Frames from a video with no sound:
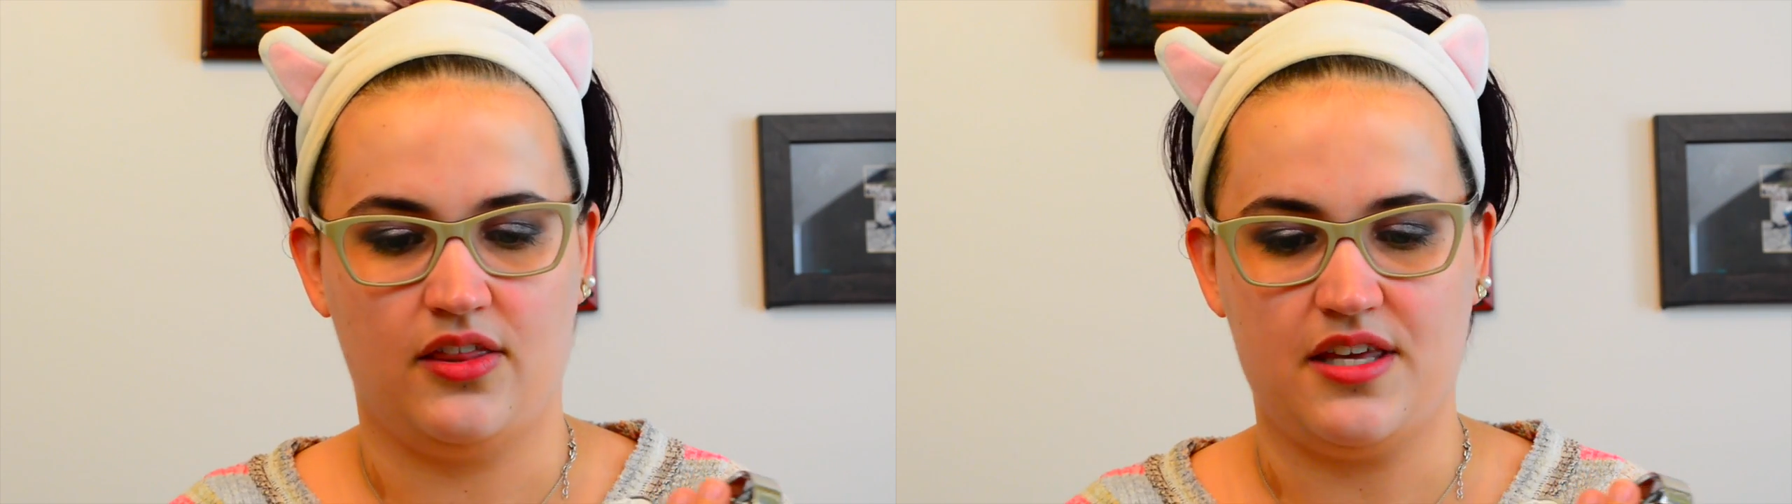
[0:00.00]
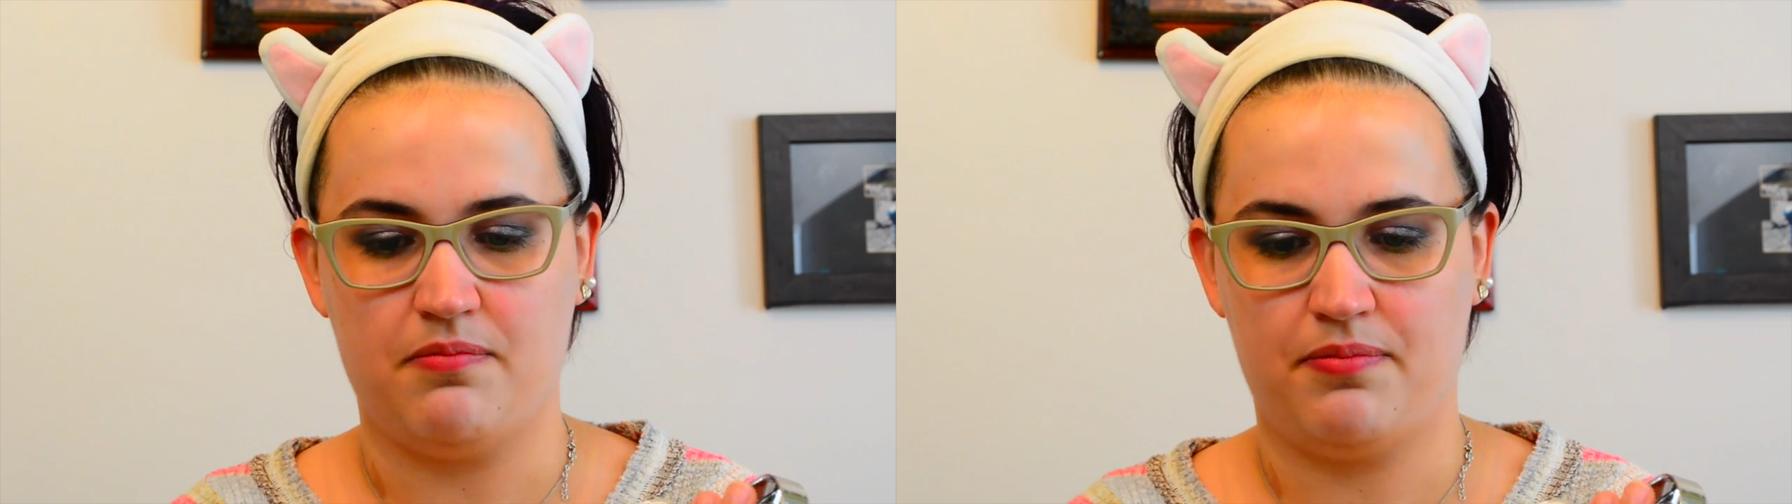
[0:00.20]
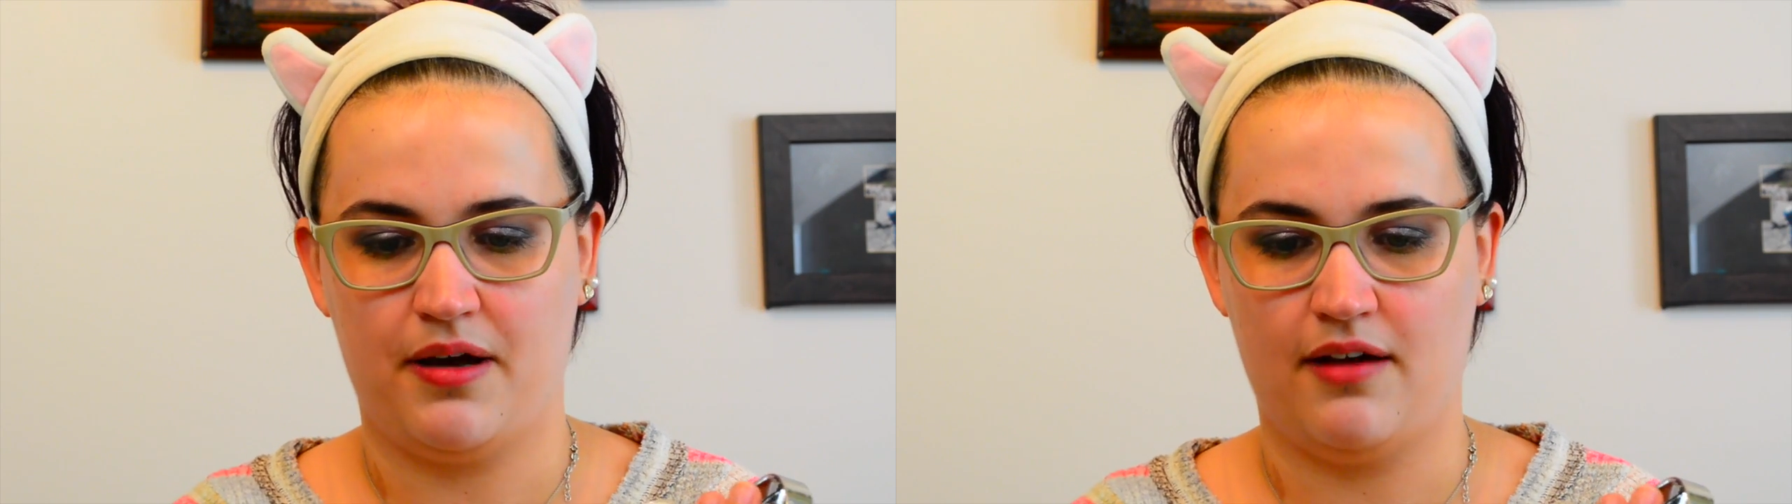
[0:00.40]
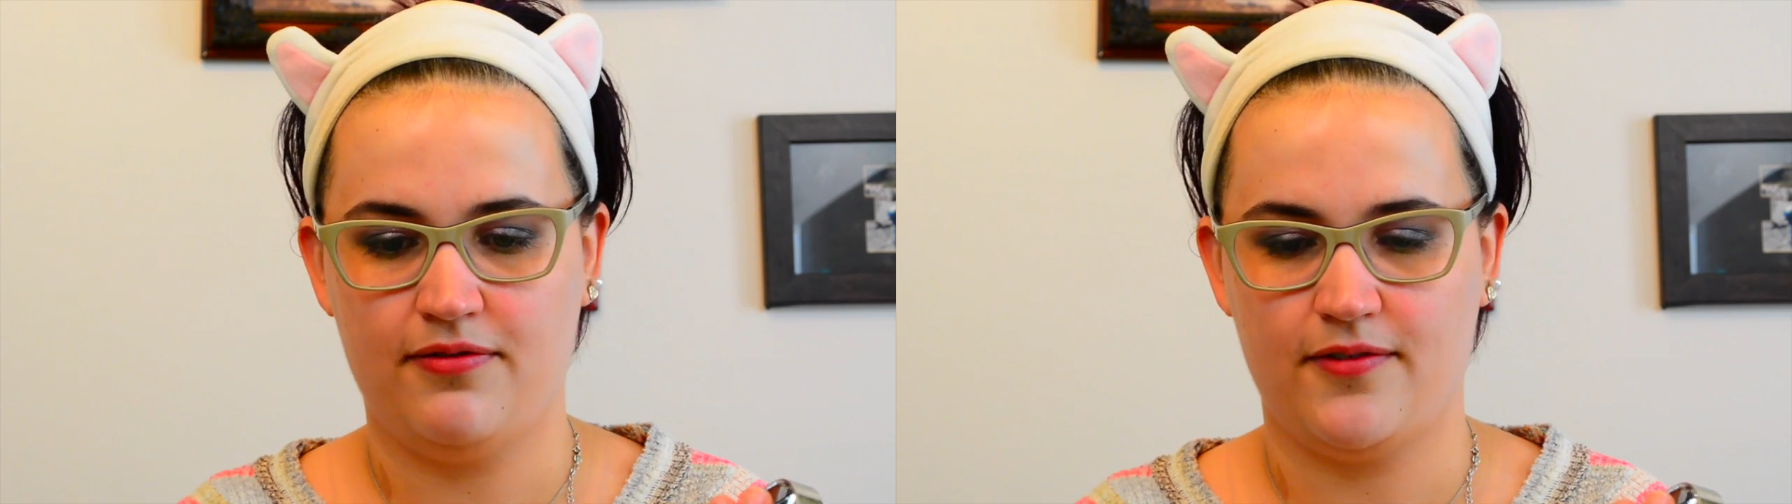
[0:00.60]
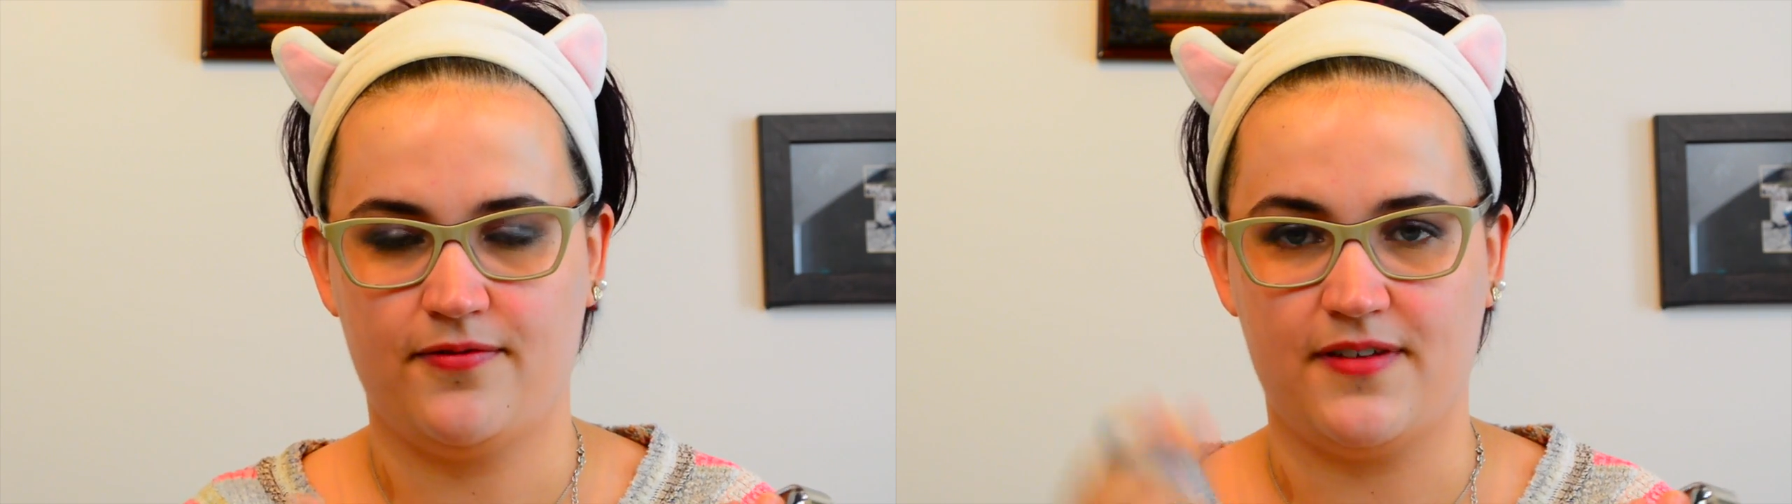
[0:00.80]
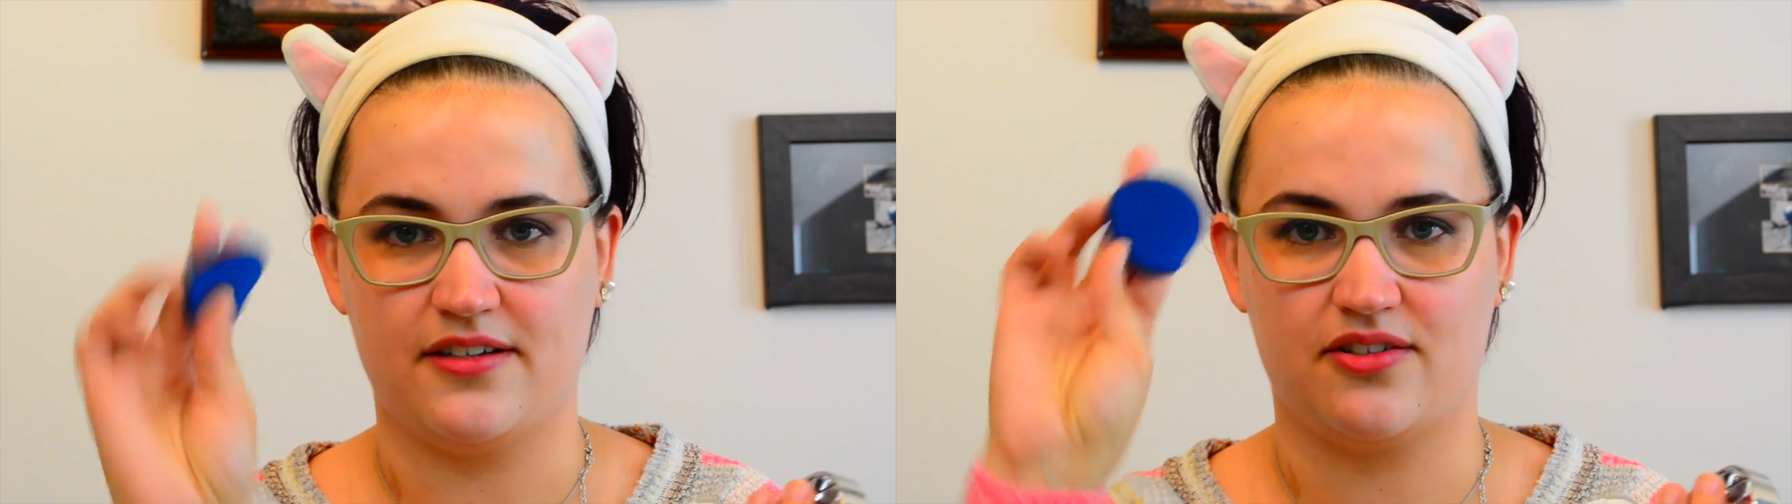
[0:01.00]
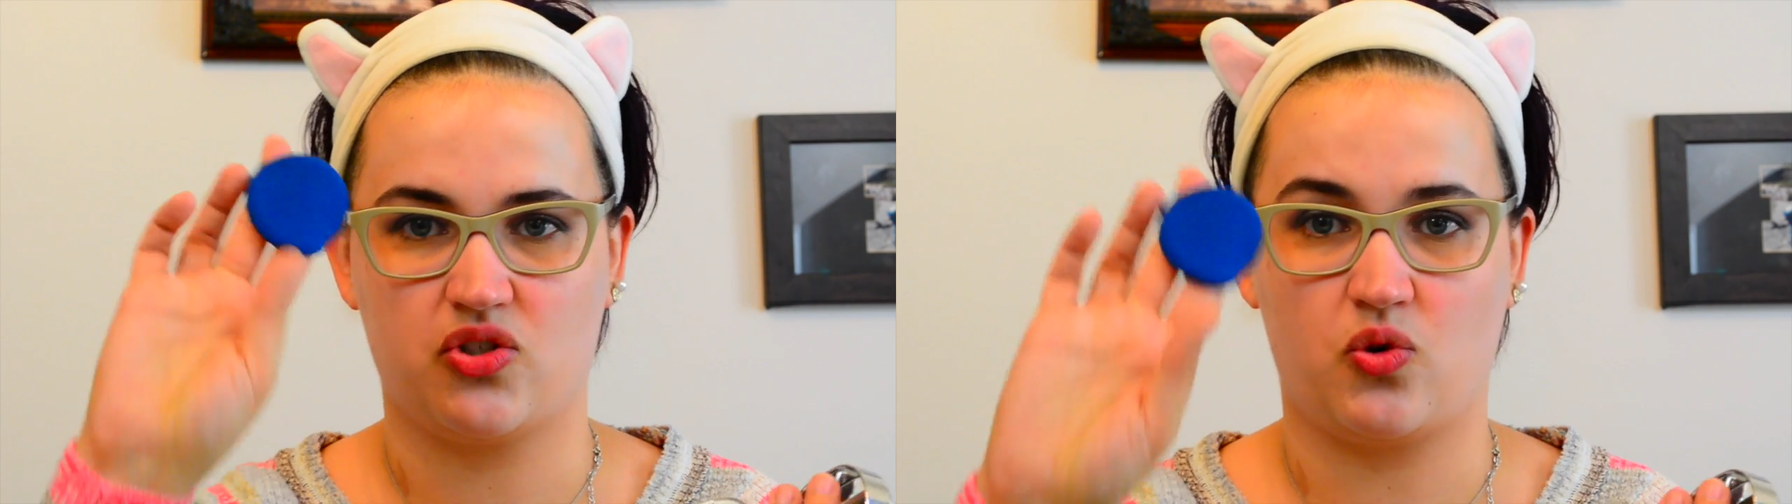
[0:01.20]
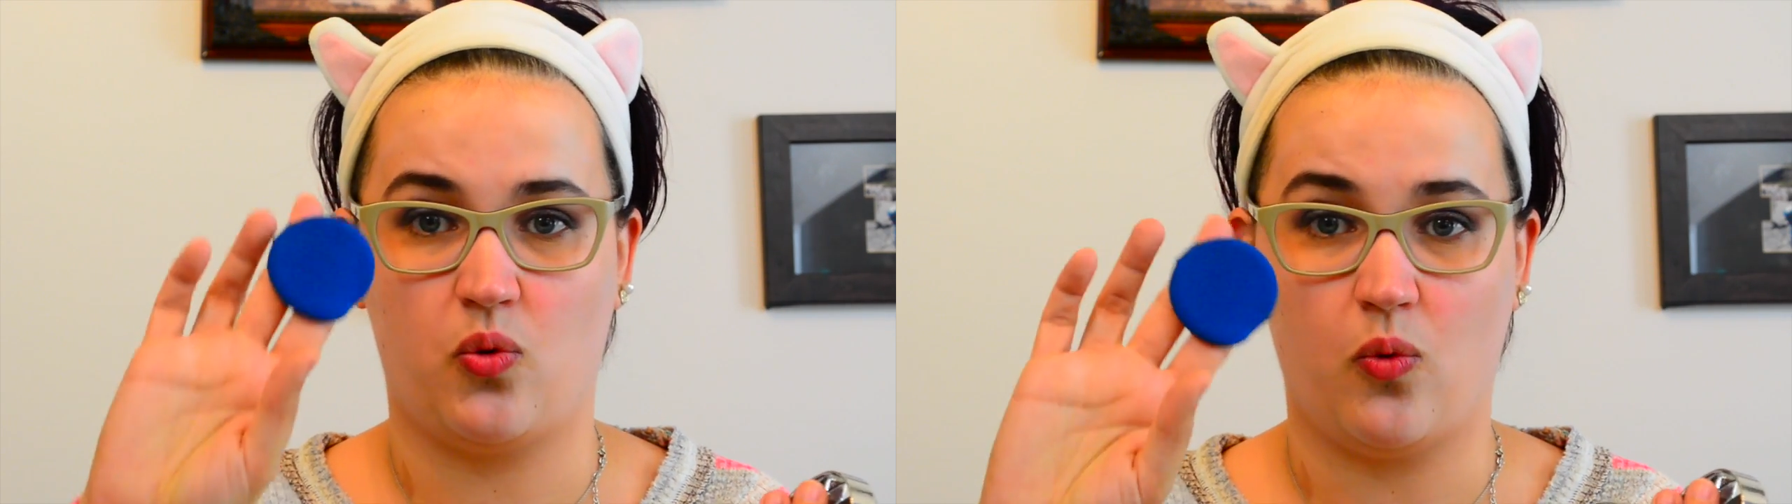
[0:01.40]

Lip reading: The puff feels